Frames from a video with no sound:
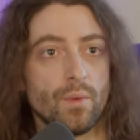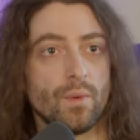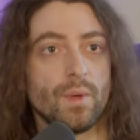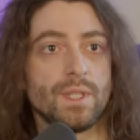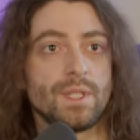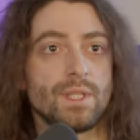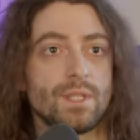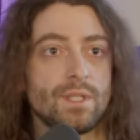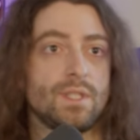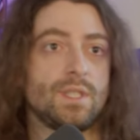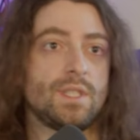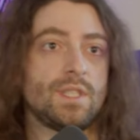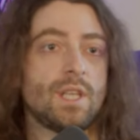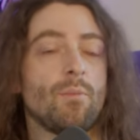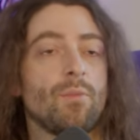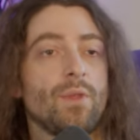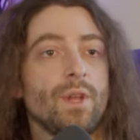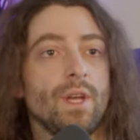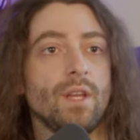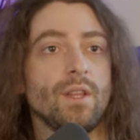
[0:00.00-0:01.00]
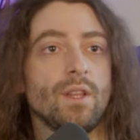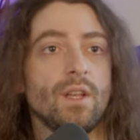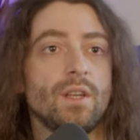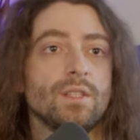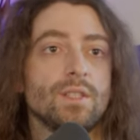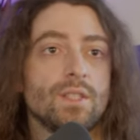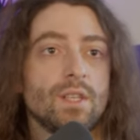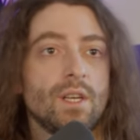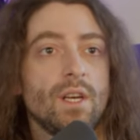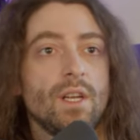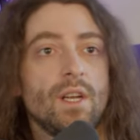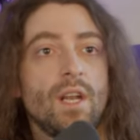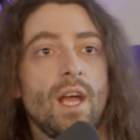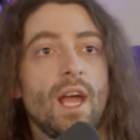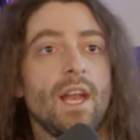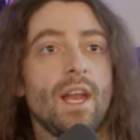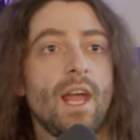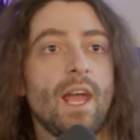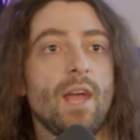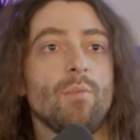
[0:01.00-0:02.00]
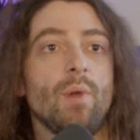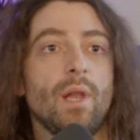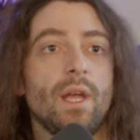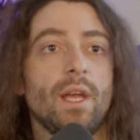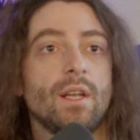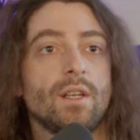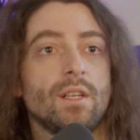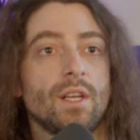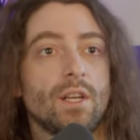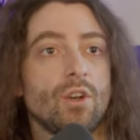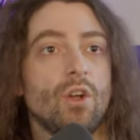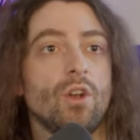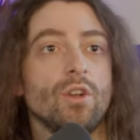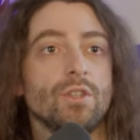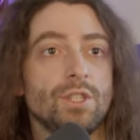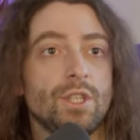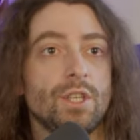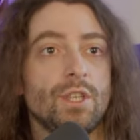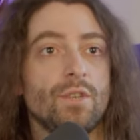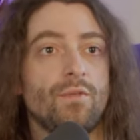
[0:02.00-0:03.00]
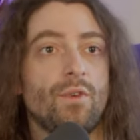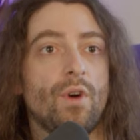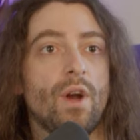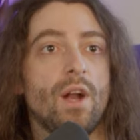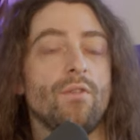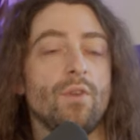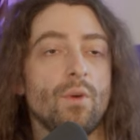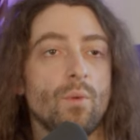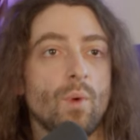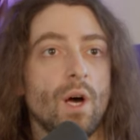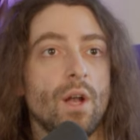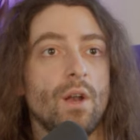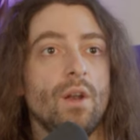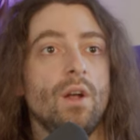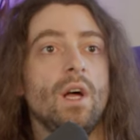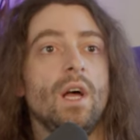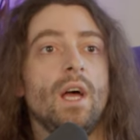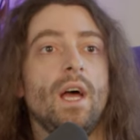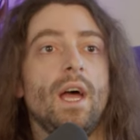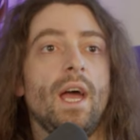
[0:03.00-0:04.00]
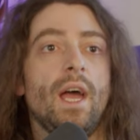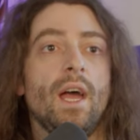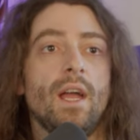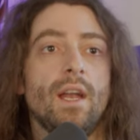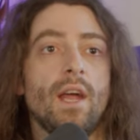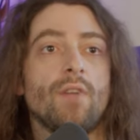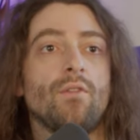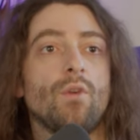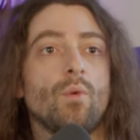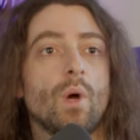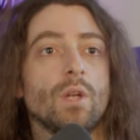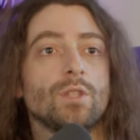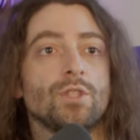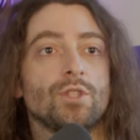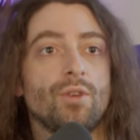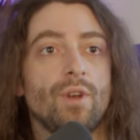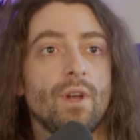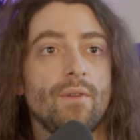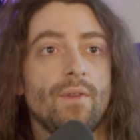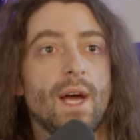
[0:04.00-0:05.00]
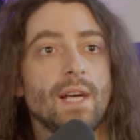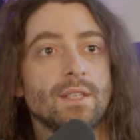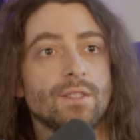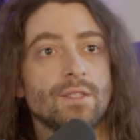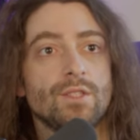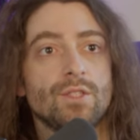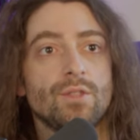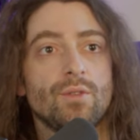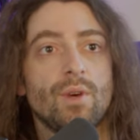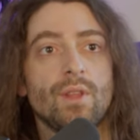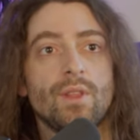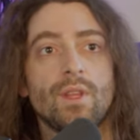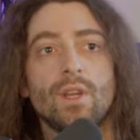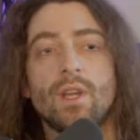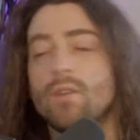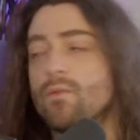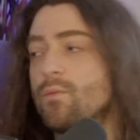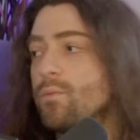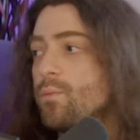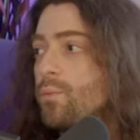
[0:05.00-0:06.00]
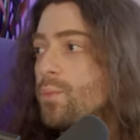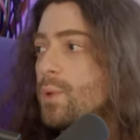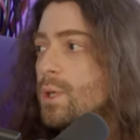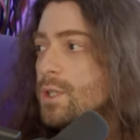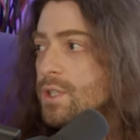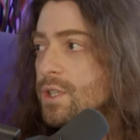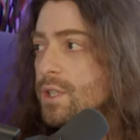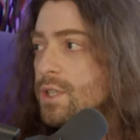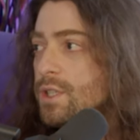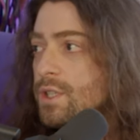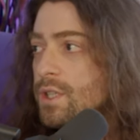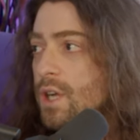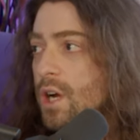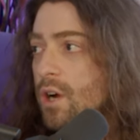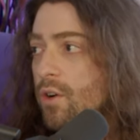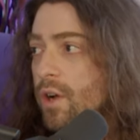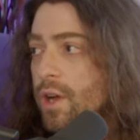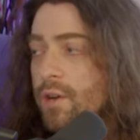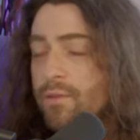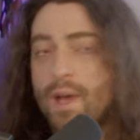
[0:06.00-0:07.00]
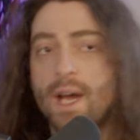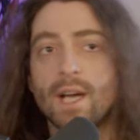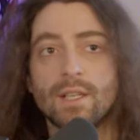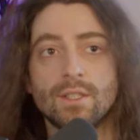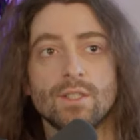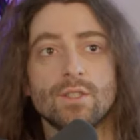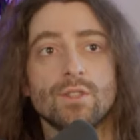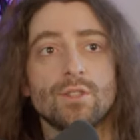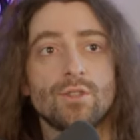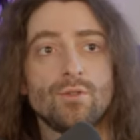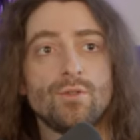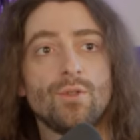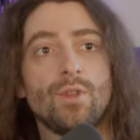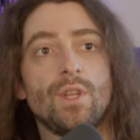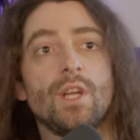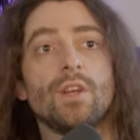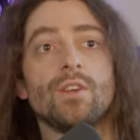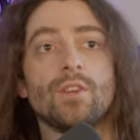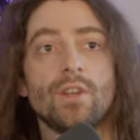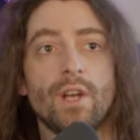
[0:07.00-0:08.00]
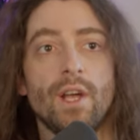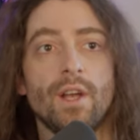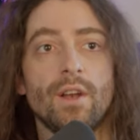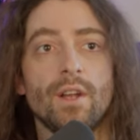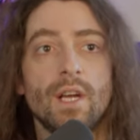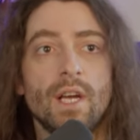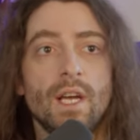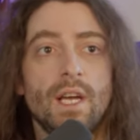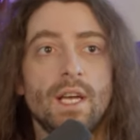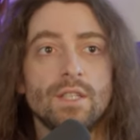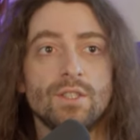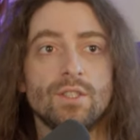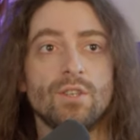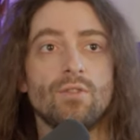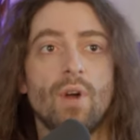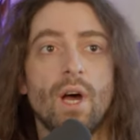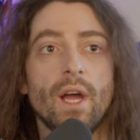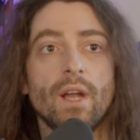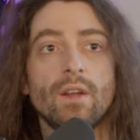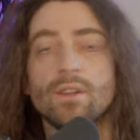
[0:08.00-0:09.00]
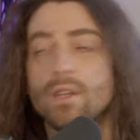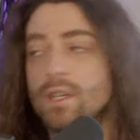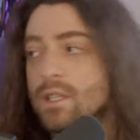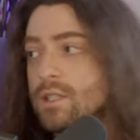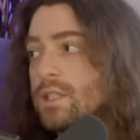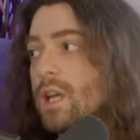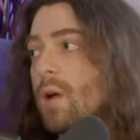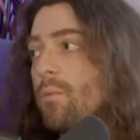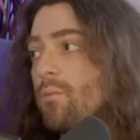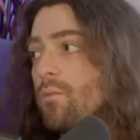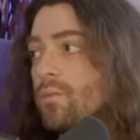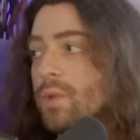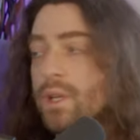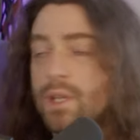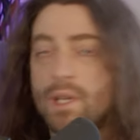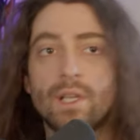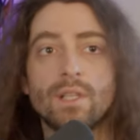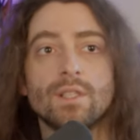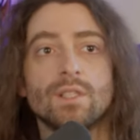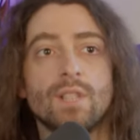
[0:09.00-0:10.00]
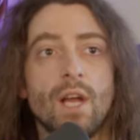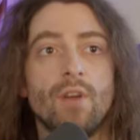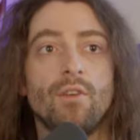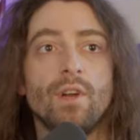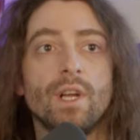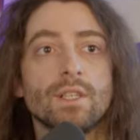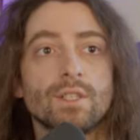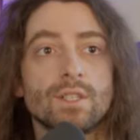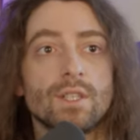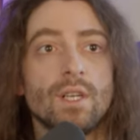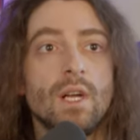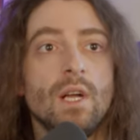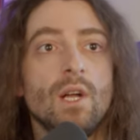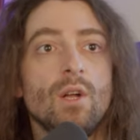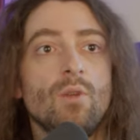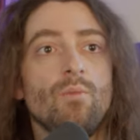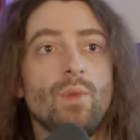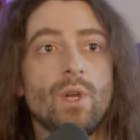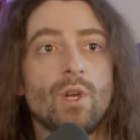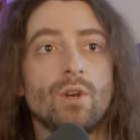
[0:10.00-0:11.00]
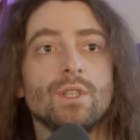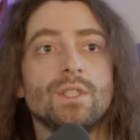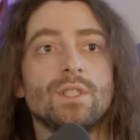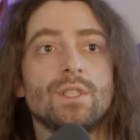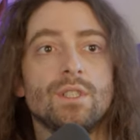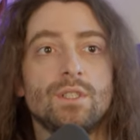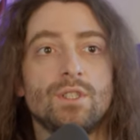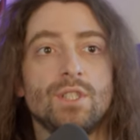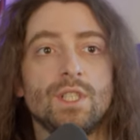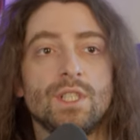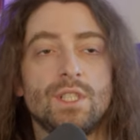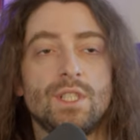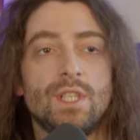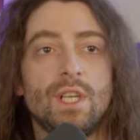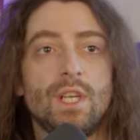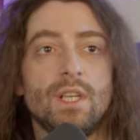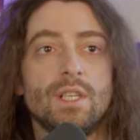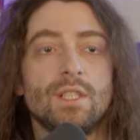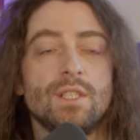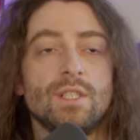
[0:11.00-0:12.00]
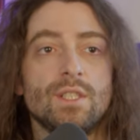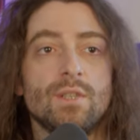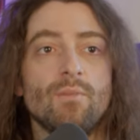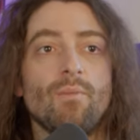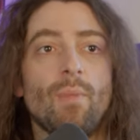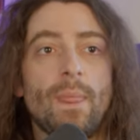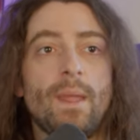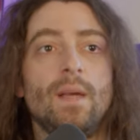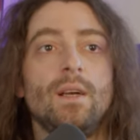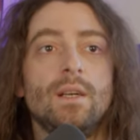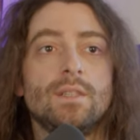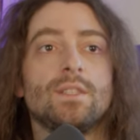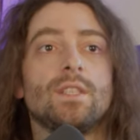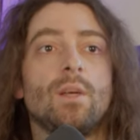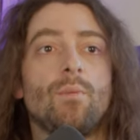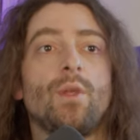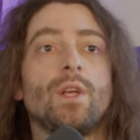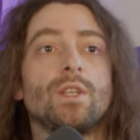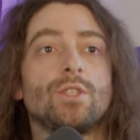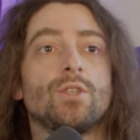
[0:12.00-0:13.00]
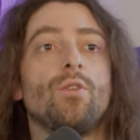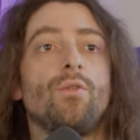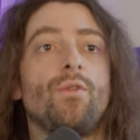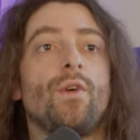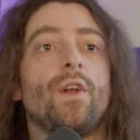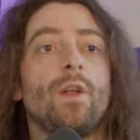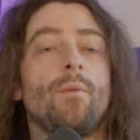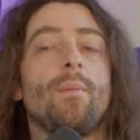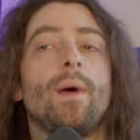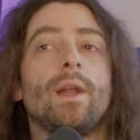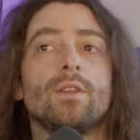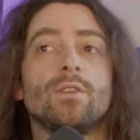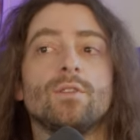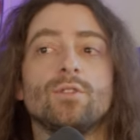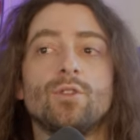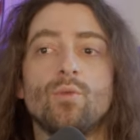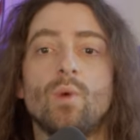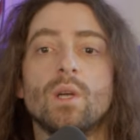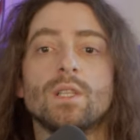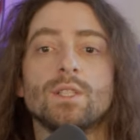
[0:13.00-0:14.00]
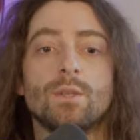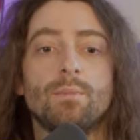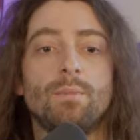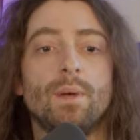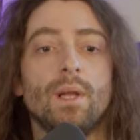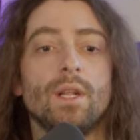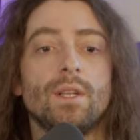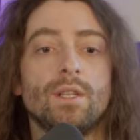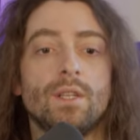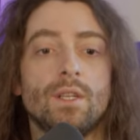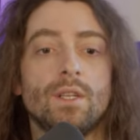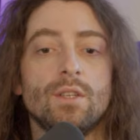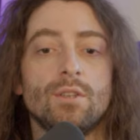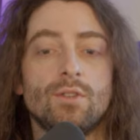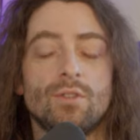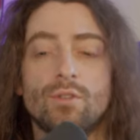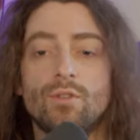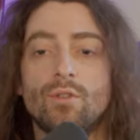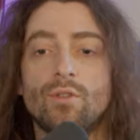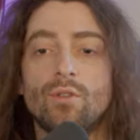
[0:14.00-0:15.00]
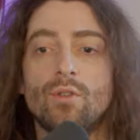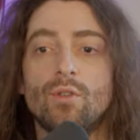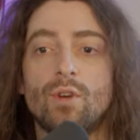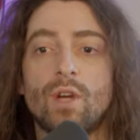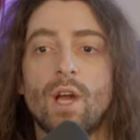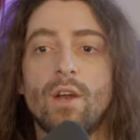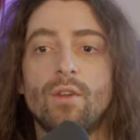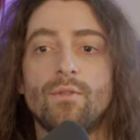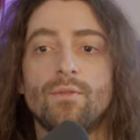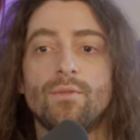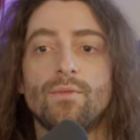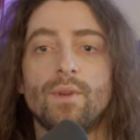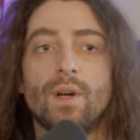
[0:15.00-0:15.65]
is something that is an enabling technology for everyone, and everyone should have access to. I think even prisoners now mm. have access to the internet as a right in some at right. least areas mm. because it's just seen as something so fundamental to one's ability to kind of